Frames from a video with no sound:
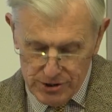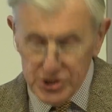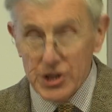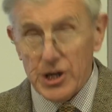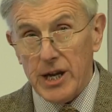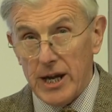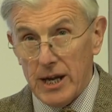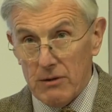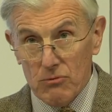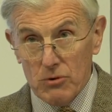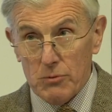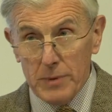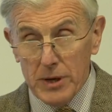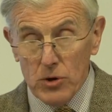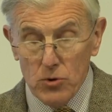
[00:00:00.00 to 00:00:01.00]
today would
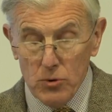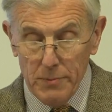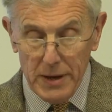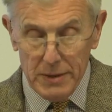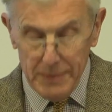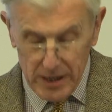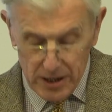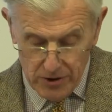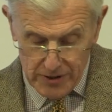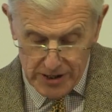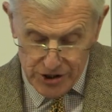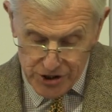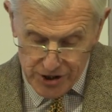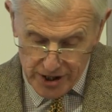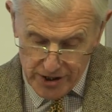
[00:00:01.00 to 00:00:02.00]
be called maybe
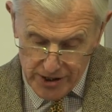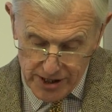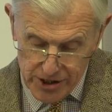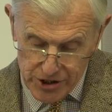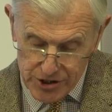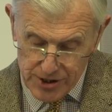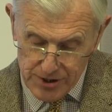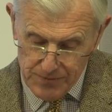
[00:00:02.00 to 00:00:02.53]
coalition cohesion.